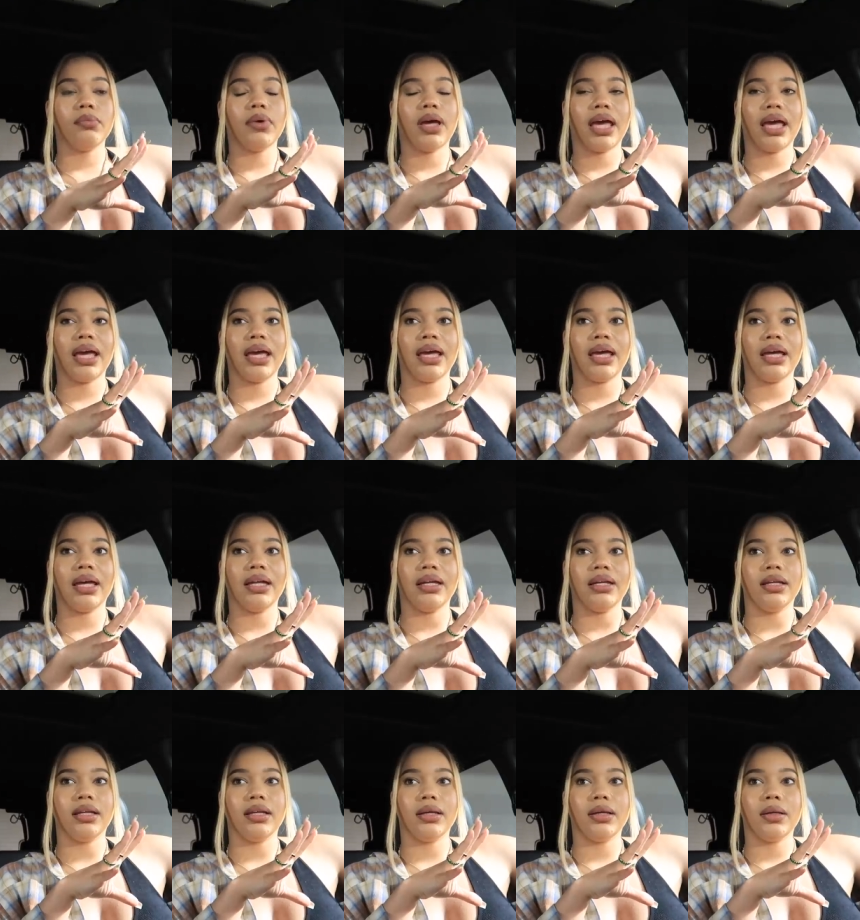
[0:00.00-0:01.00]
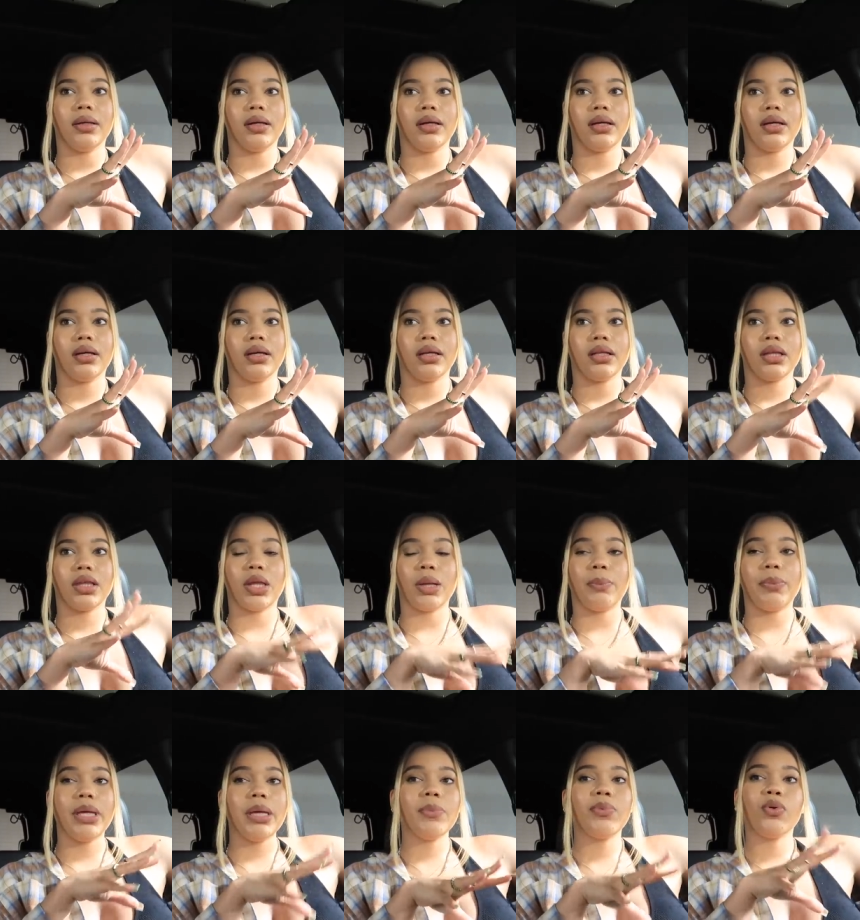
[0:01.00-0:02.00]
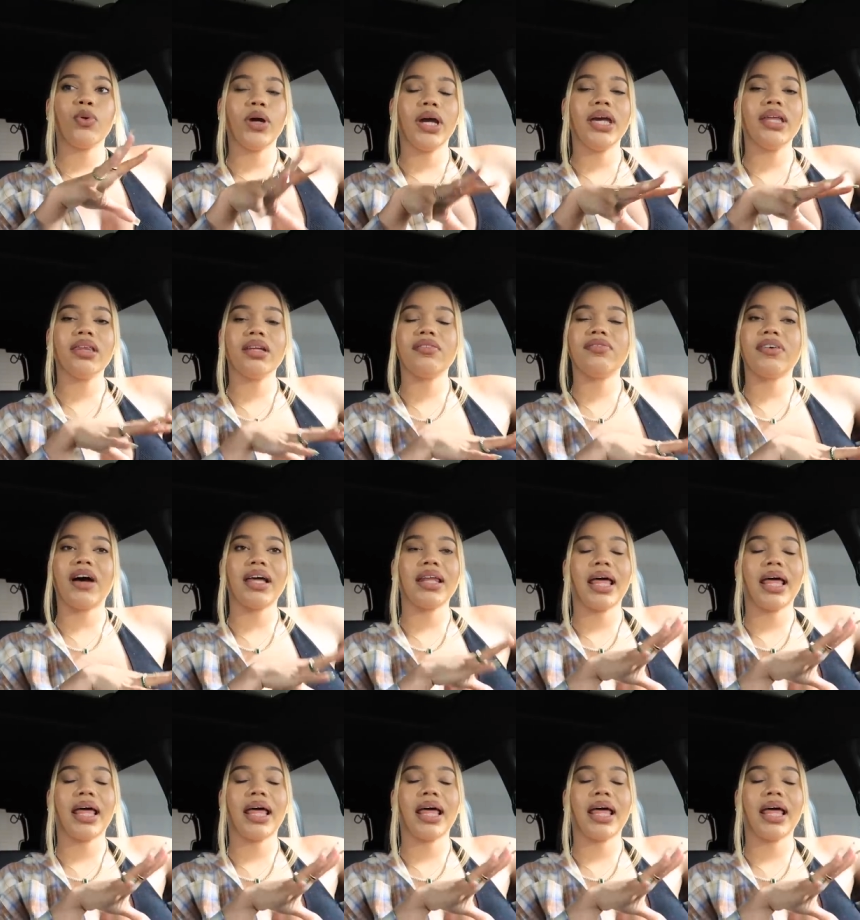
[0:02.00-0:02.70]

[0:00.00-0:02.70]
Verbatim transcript: and the people in the fight,